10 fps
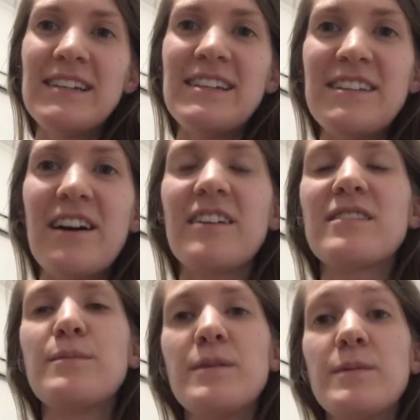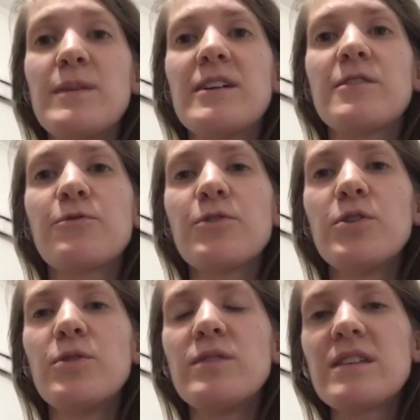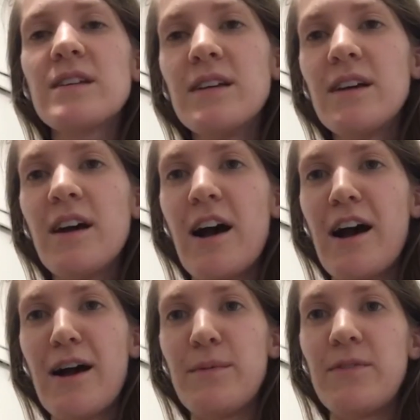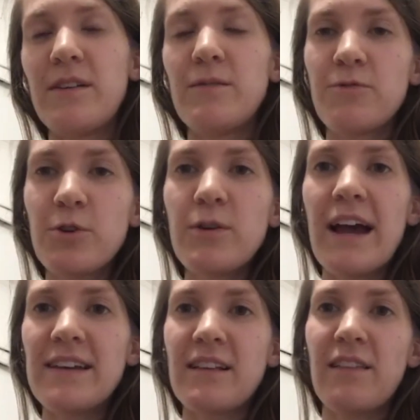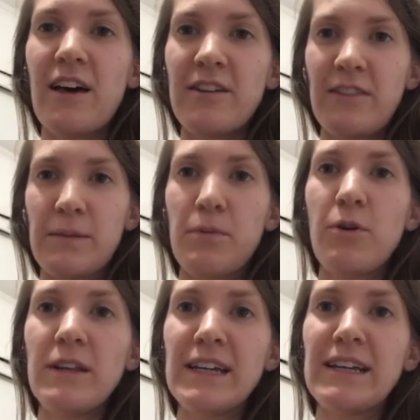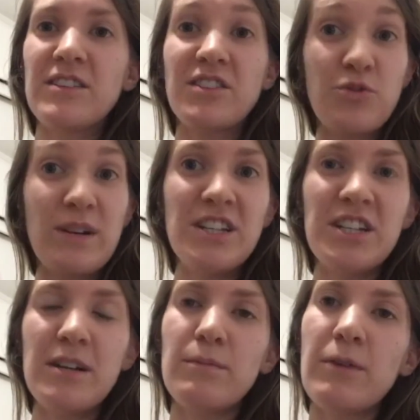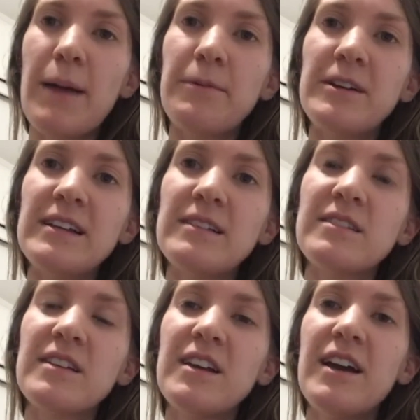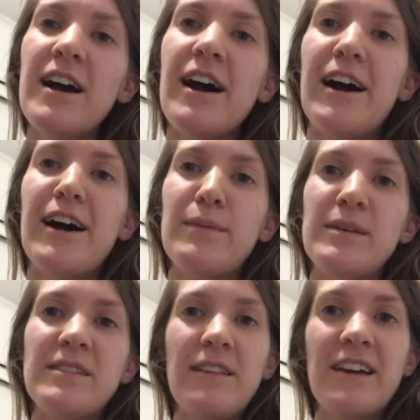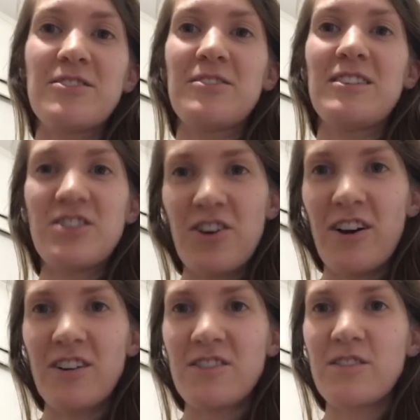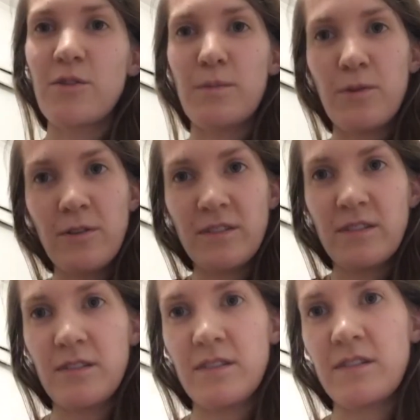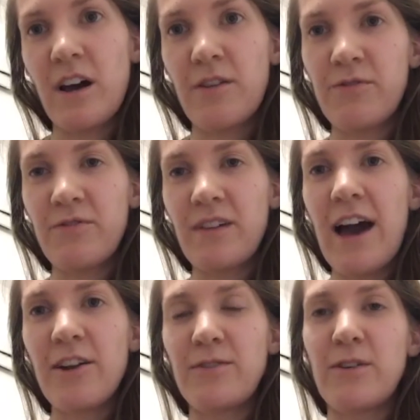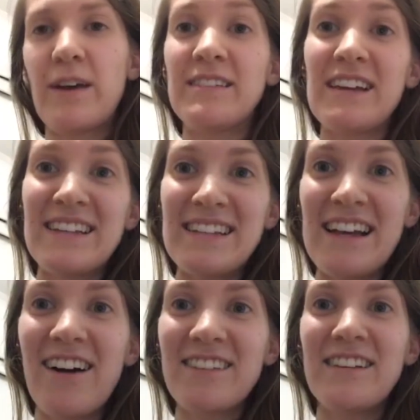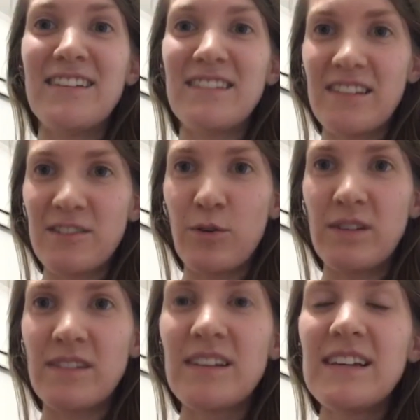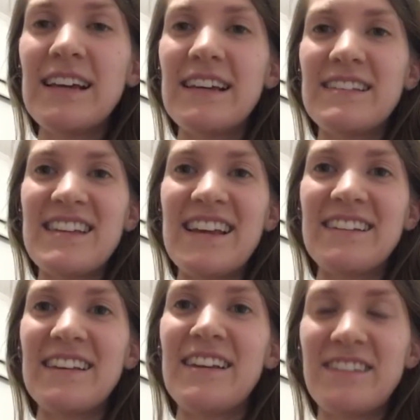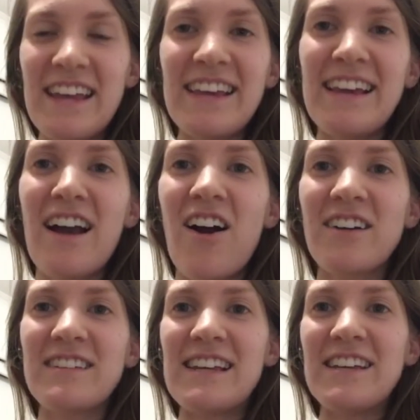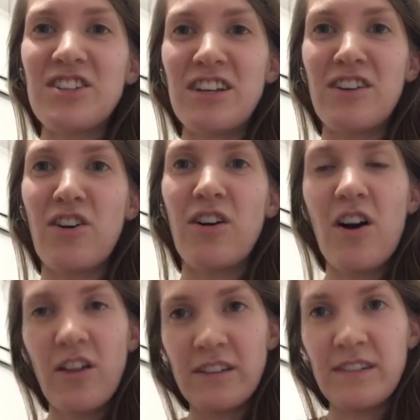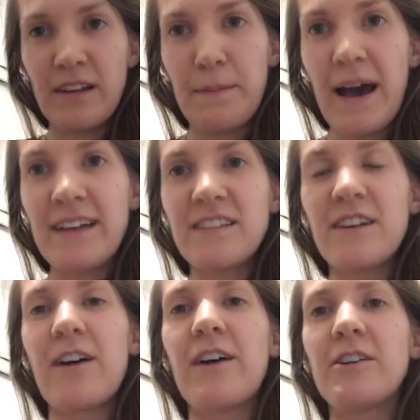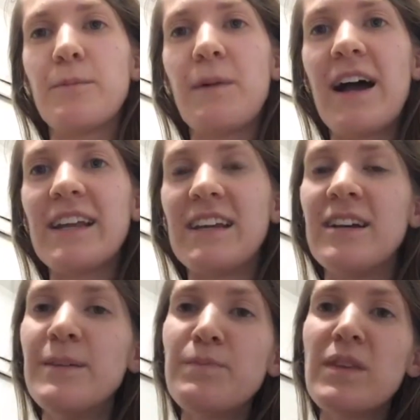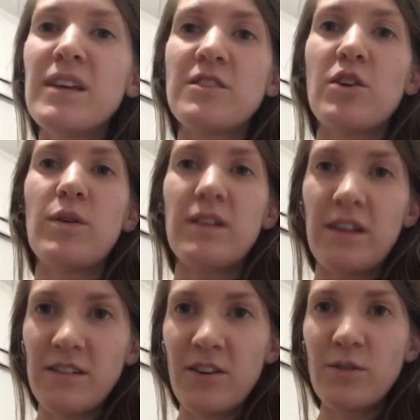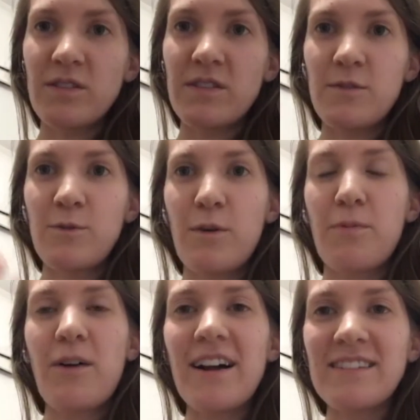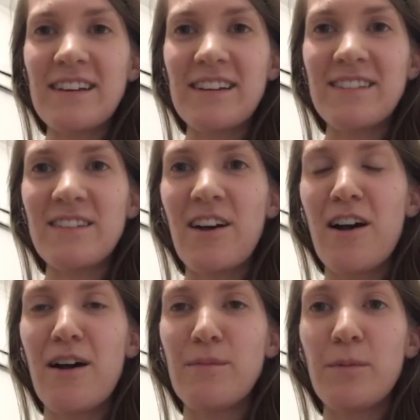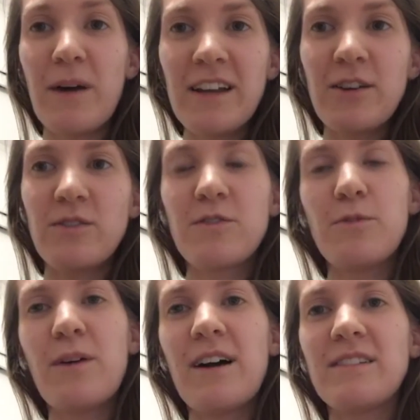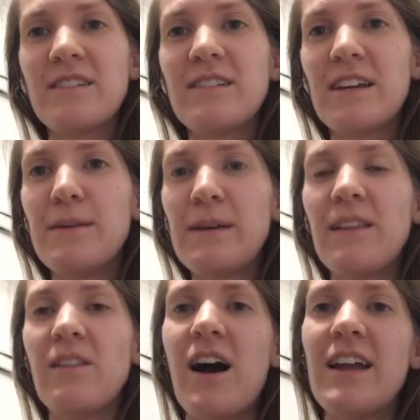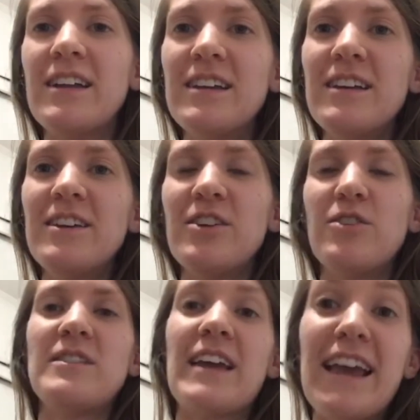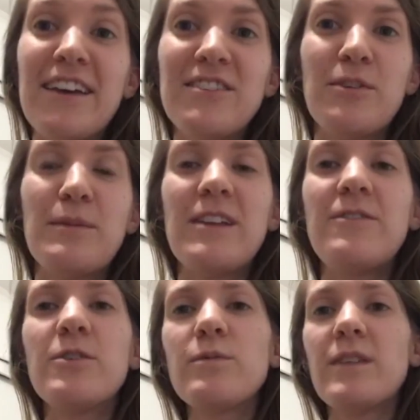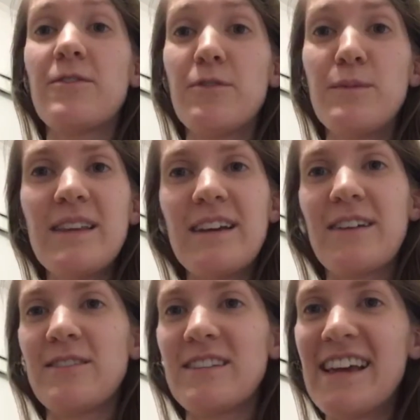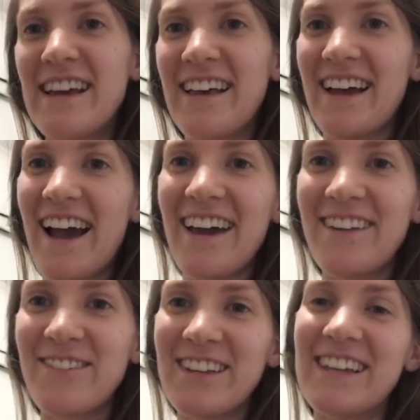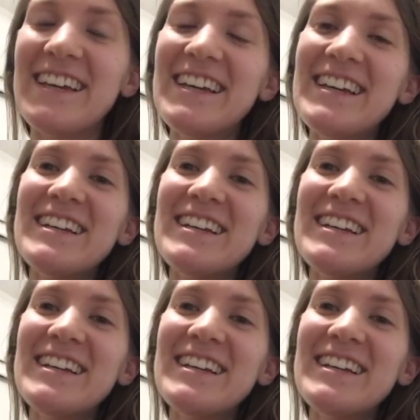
detox symptoms, because fruit, um, fruit has a lot of like pulling astringent properties. Um, it's electrically charged, so it pulls stuff out of you. It has antioxidants, so it's it's taking taking oxidation and all, all this like bad stuff out of your body. So it, it goes through a process. Um, your body goes through a process. It can be a lot, you know, to handle. But if you're like, for me, like I was saying, like I had a really